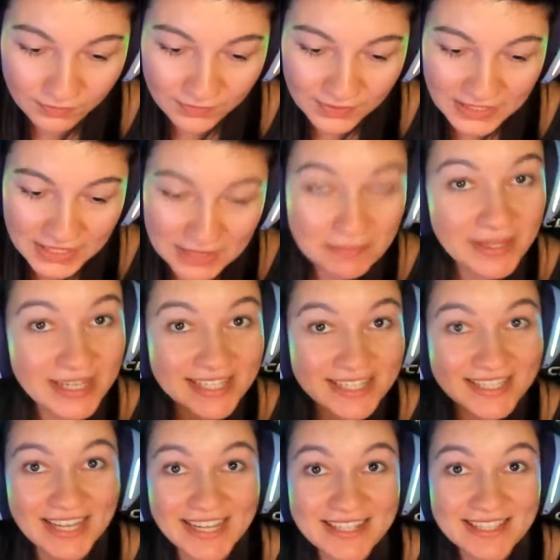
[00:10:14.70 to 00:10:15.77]
it makes
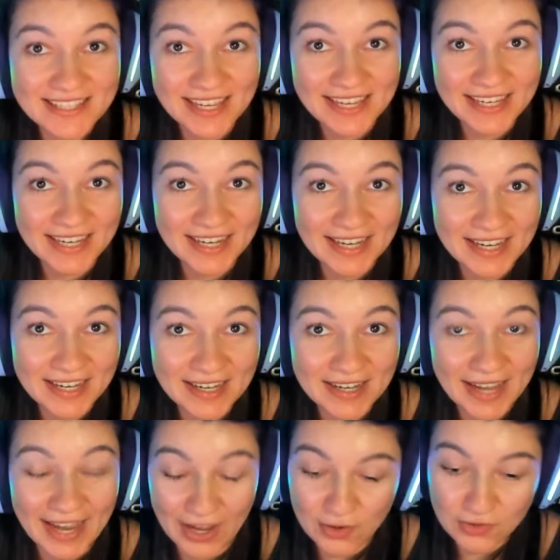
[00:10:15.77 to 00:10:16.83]
sense, like
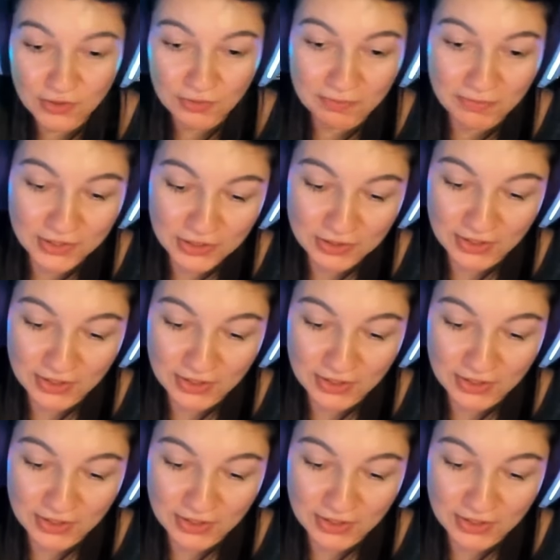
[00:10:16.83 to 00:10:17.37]
how much